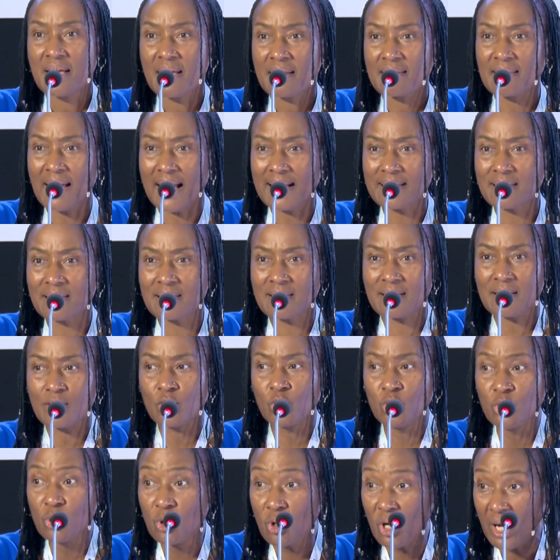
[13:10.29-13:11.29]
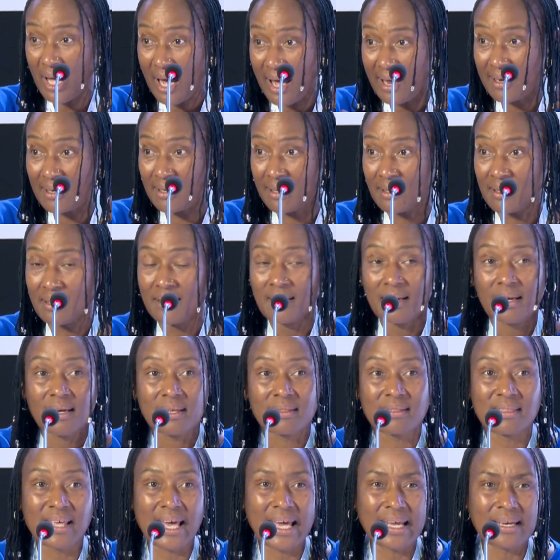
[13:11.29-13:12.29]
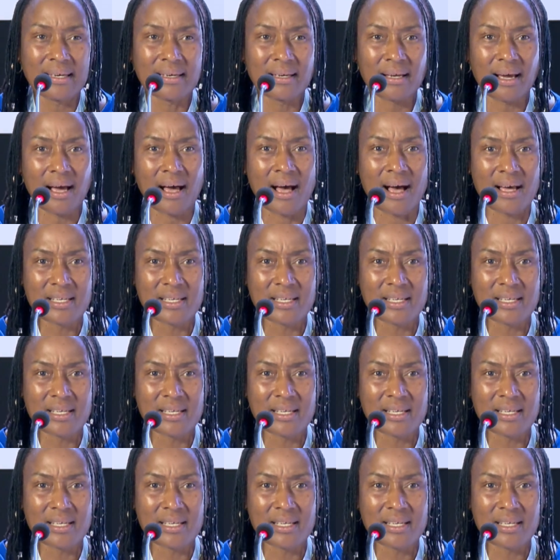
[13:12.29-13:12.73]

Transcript: that you can then